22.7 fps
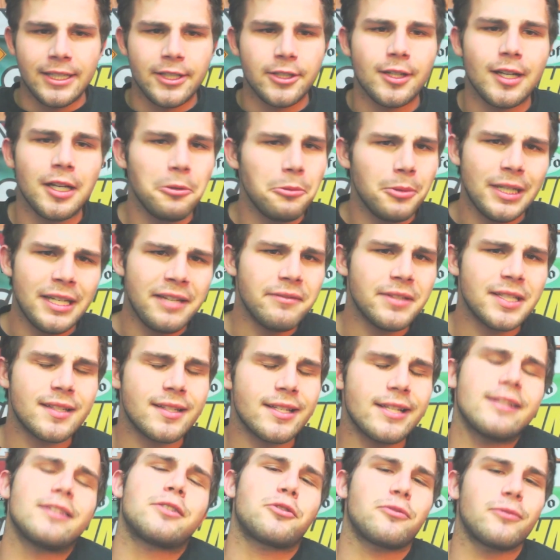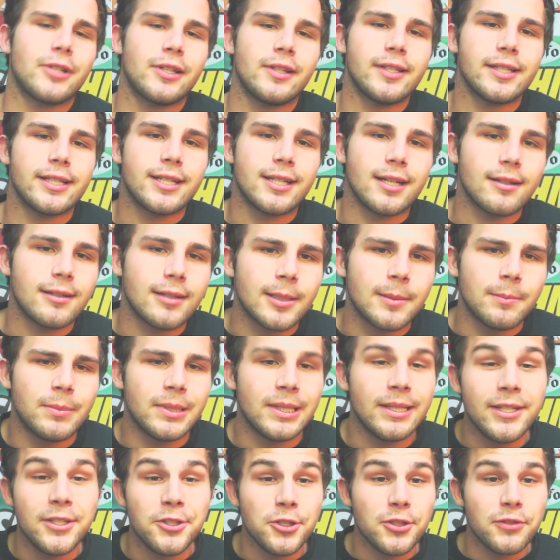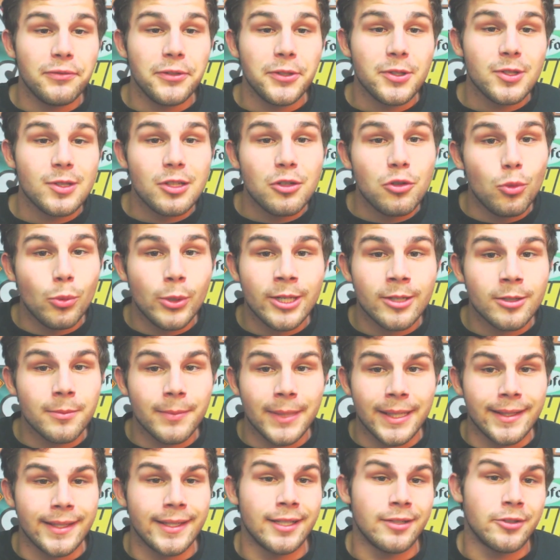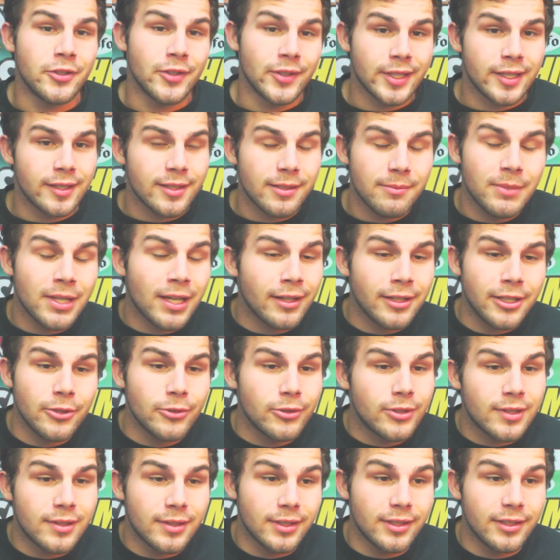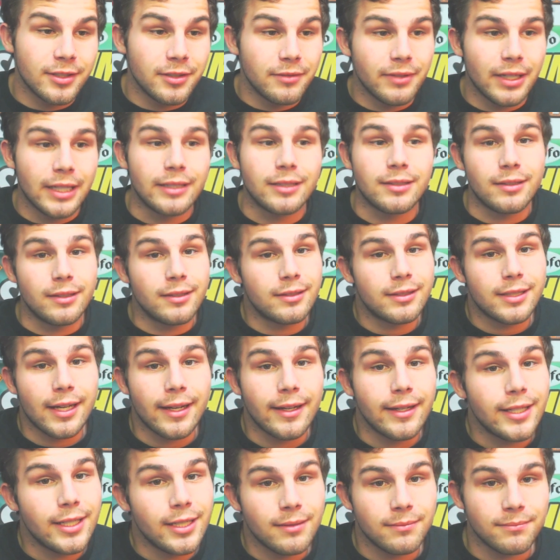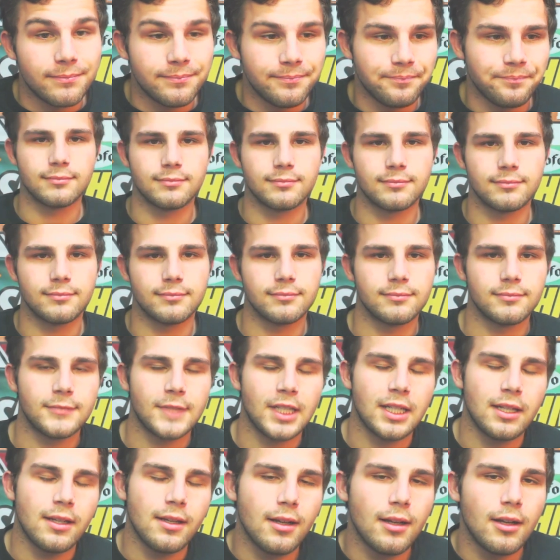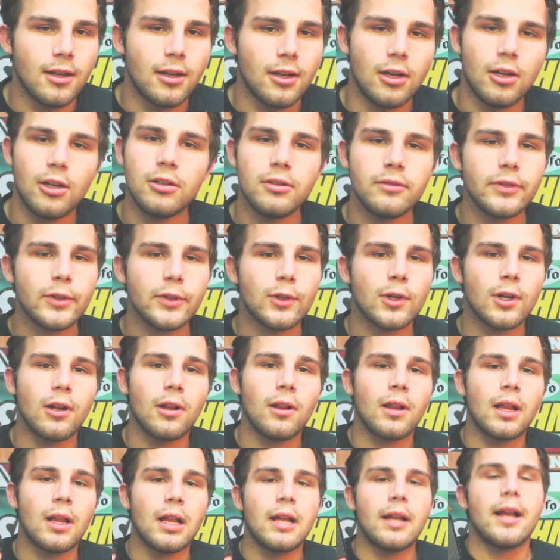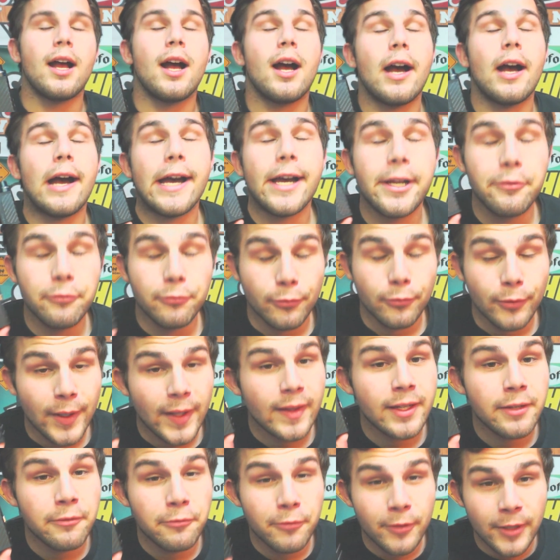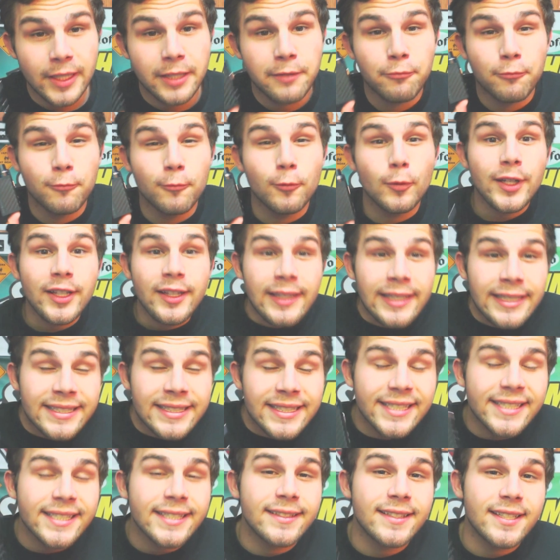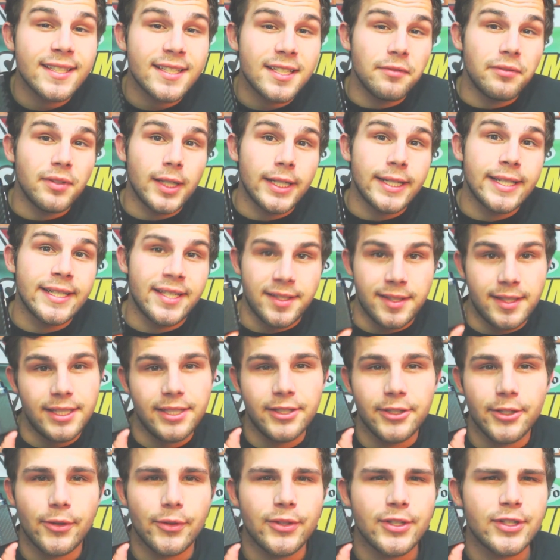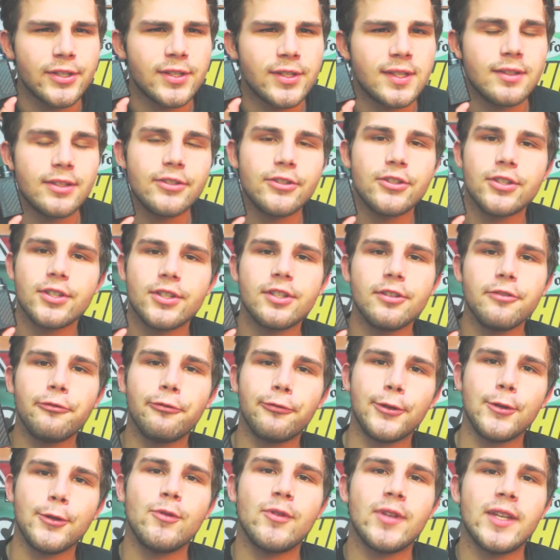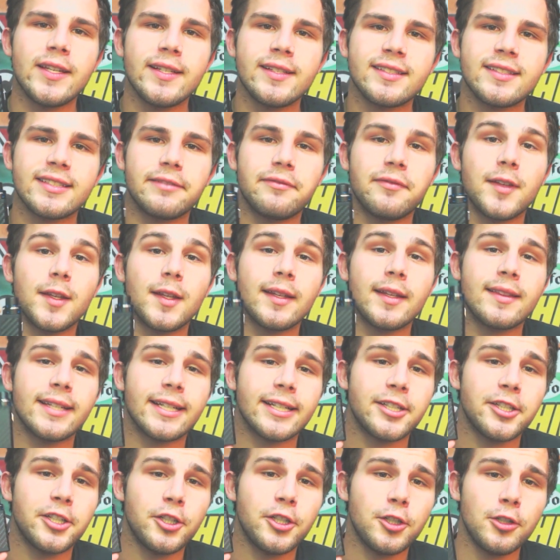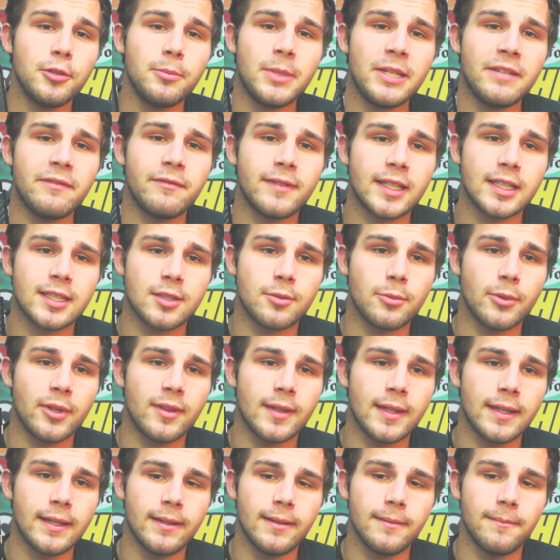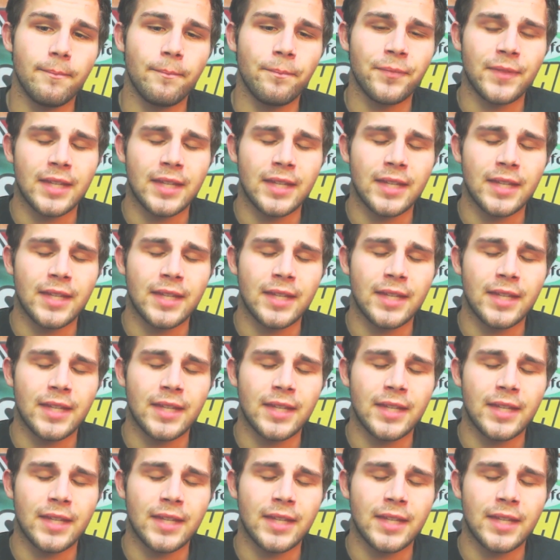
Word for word: you know, I wouldn't even say that's really a con, but it just feels a little weird in my hand just because I'm not used to a device this tiny. Overall, I really, really, really dig this device. You know, there's there's just a few things I feel like that could be fixed with it.